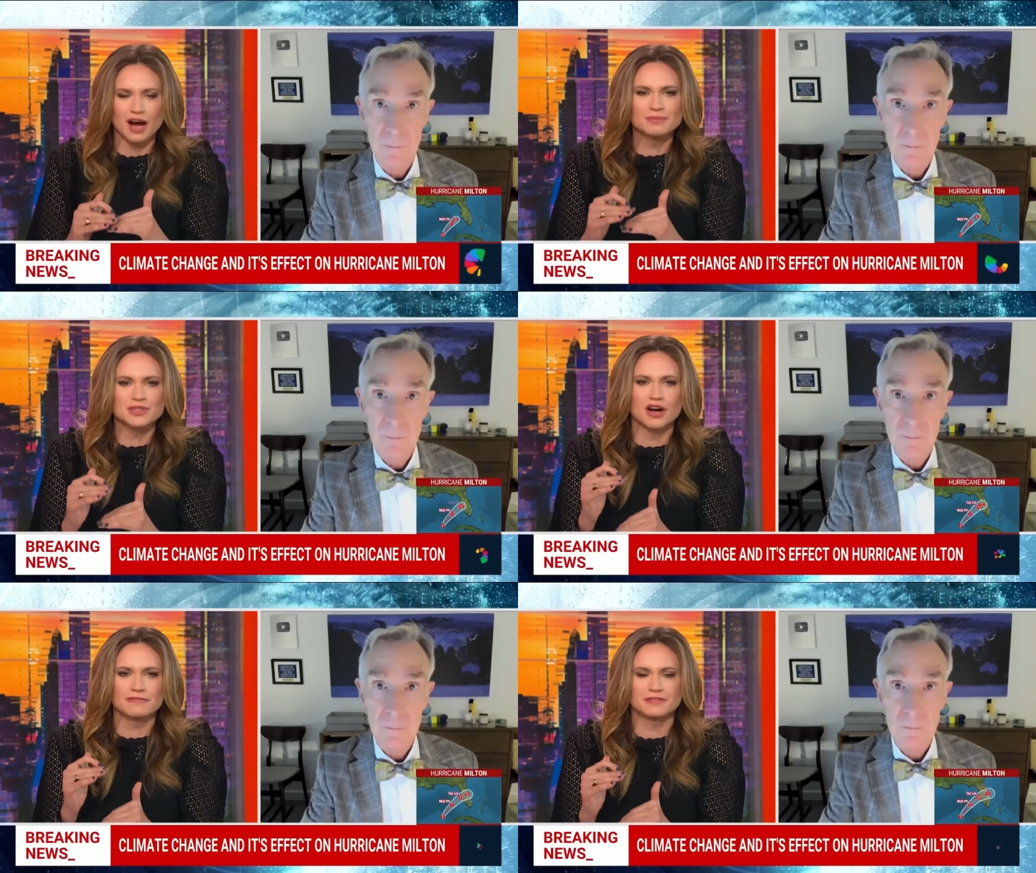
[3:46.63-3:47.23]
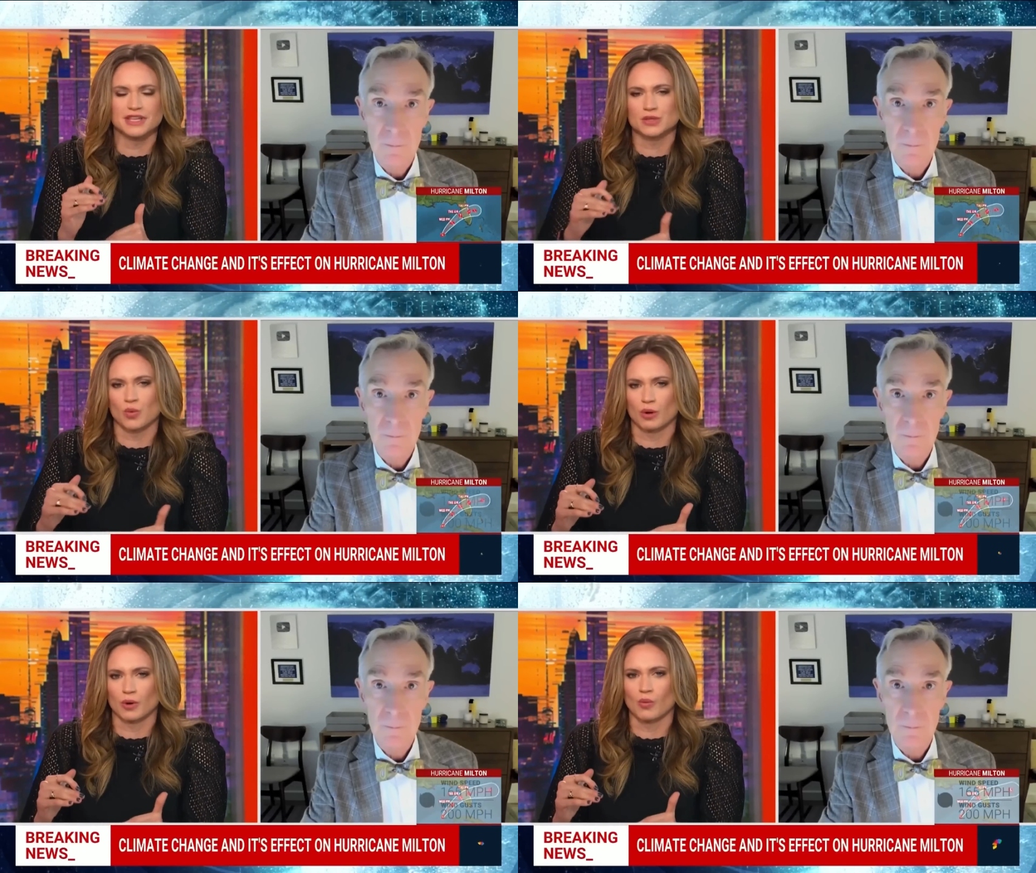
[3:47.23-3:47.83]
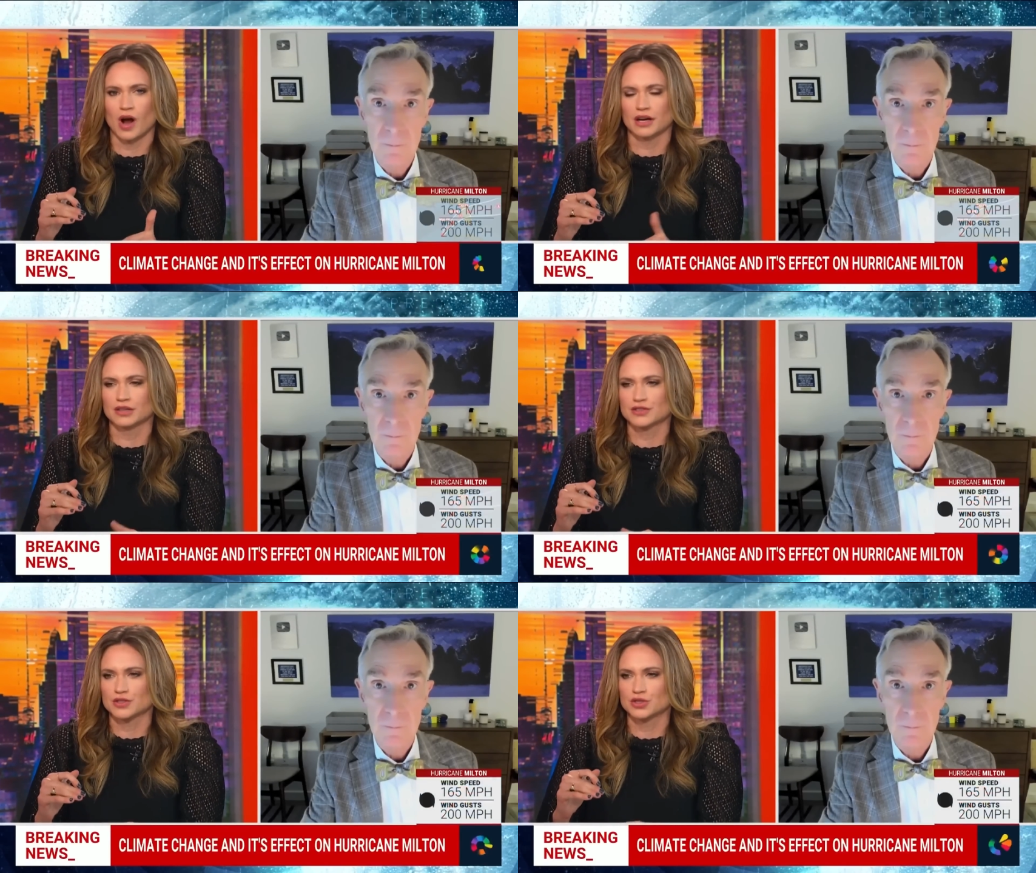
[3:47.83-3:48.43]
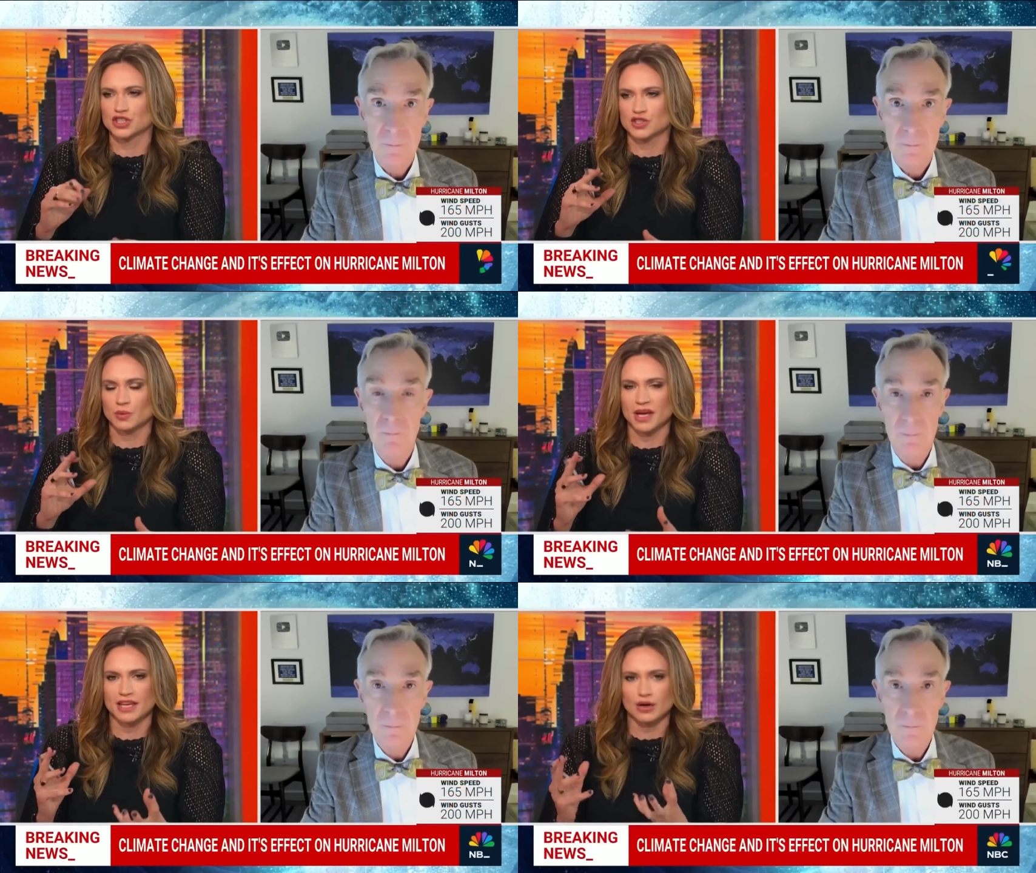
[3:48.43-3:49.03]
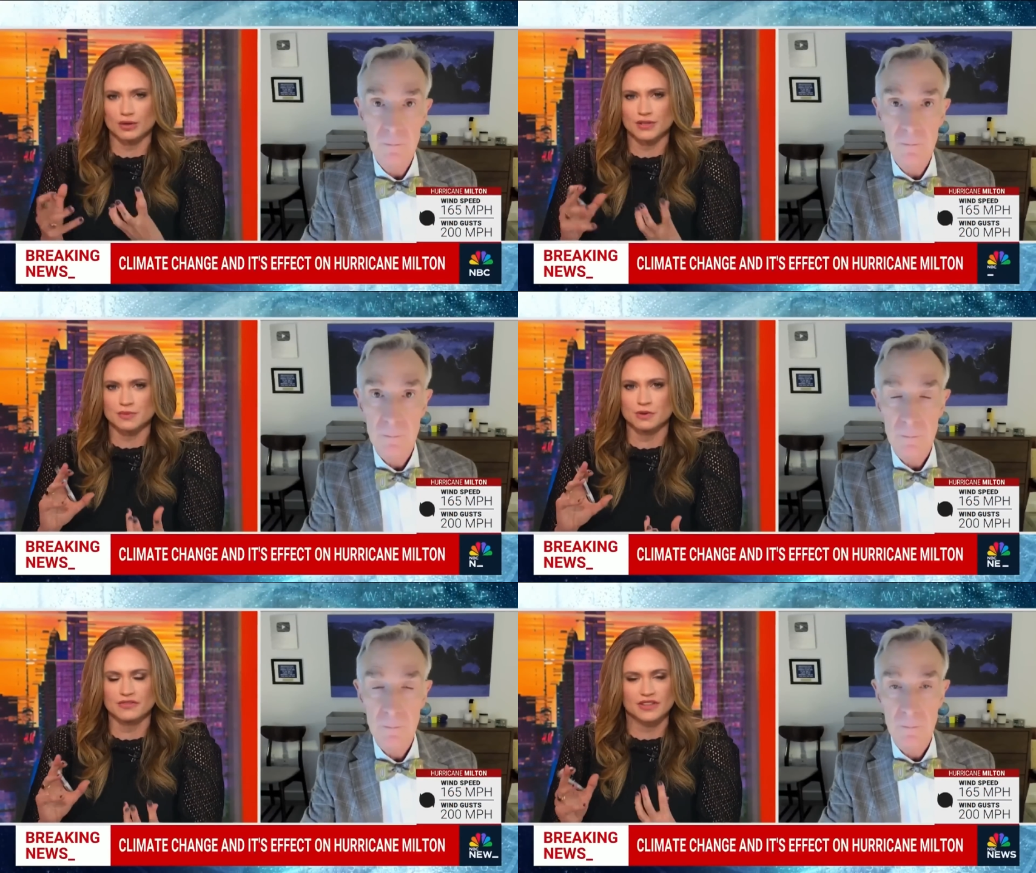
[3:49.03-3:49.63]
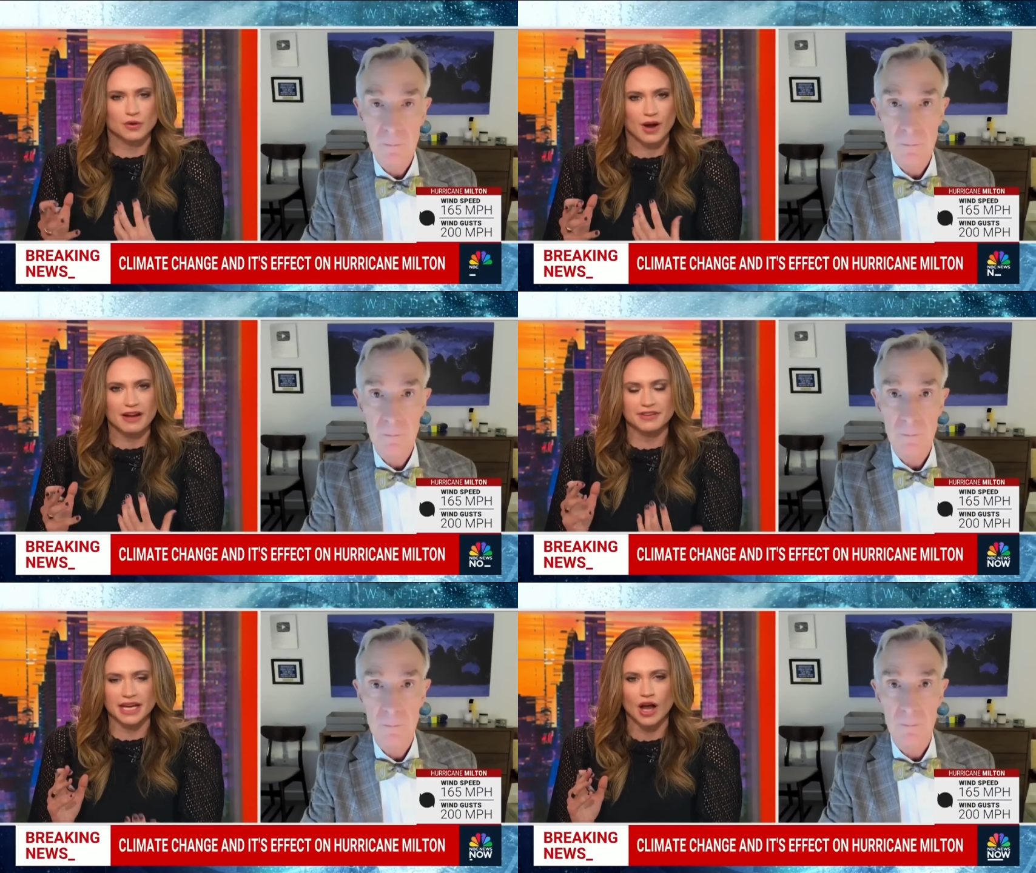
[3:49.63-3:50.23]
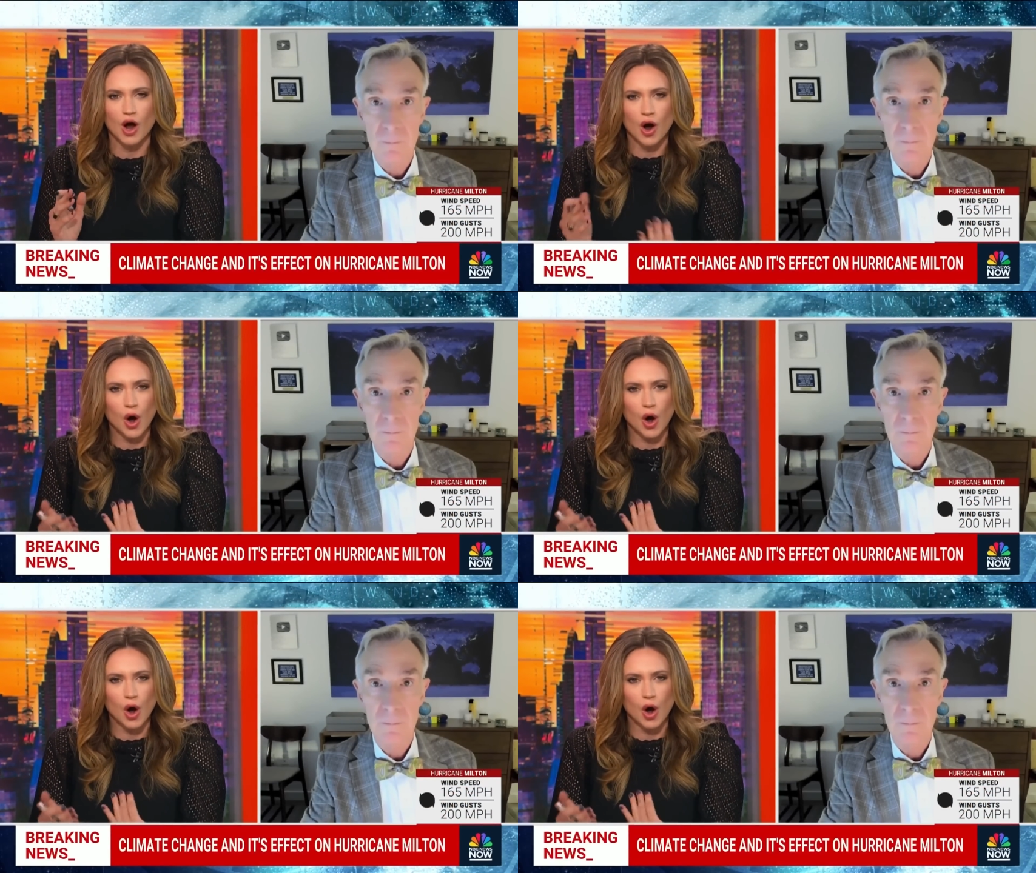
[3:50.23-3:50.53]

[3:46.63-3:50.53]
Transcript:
Speaker 1: comes off of these warmer waters, to just the way the Earth is moving, the gravity,